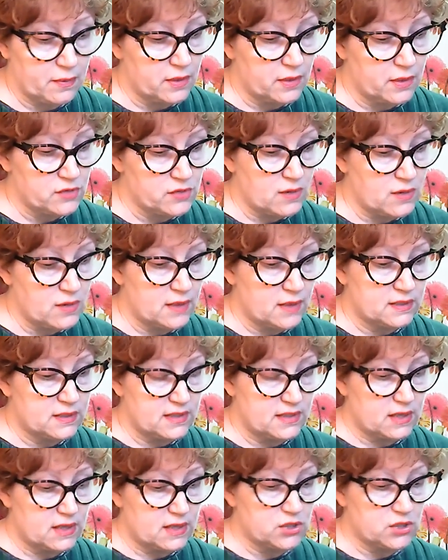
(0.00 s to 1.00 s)
and dried
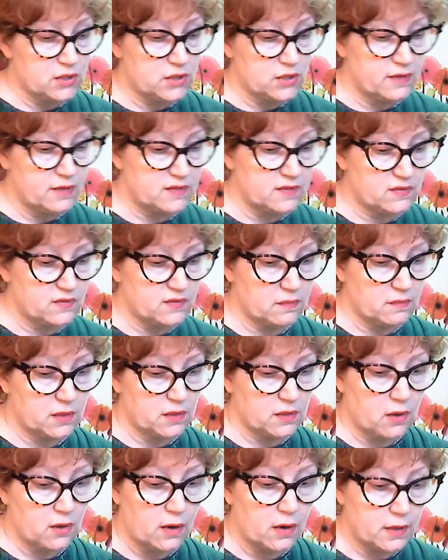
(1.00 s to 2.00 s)
sage leaves from the
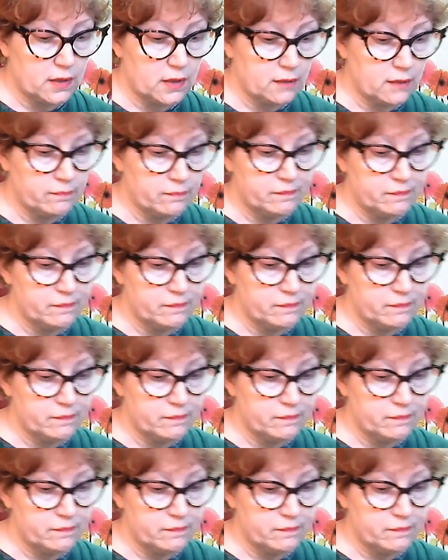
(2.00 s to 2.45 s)
garden.